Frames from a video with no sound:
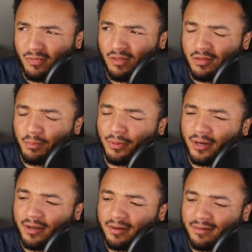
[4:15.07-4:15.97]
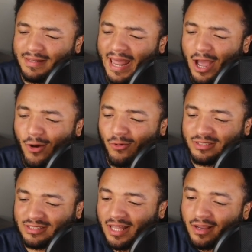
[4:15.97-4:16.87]
But now
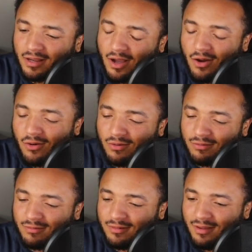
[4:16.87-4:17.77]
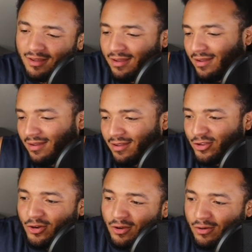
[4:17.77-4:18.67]
it's like, oh,
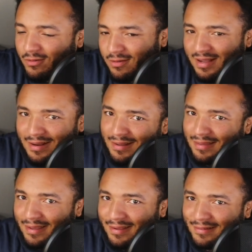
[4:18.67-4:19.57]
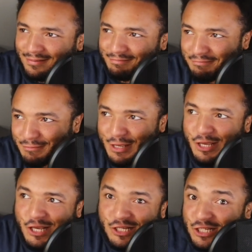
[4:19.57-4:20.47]
I got like
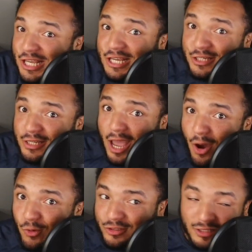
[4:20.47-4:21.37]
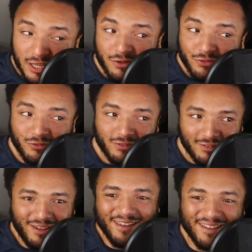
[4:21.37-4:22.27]
60 hours left,
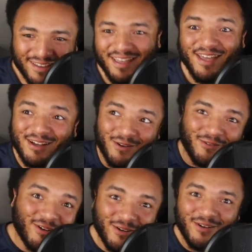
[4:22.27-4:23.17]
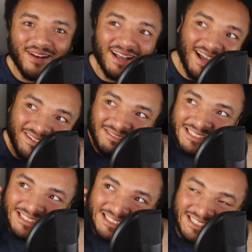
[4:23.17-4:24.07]
woo, and I got
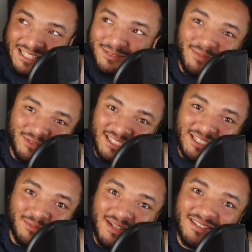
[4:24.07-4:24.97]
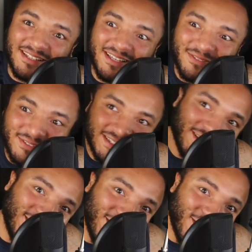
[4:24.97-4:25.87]
six months left,
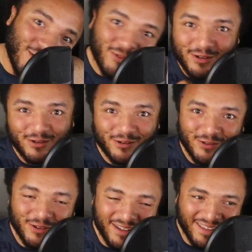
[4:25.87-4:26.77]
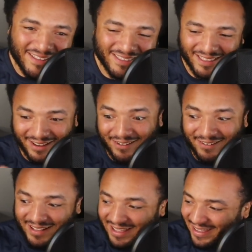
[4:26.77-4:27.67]
woo, and like,
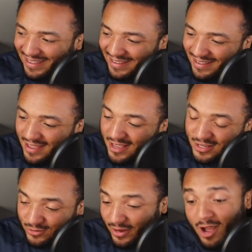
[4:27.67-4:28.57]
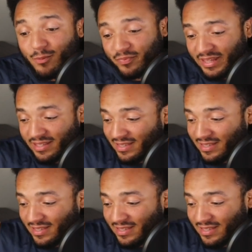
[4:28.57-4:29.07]
okay, so now I'm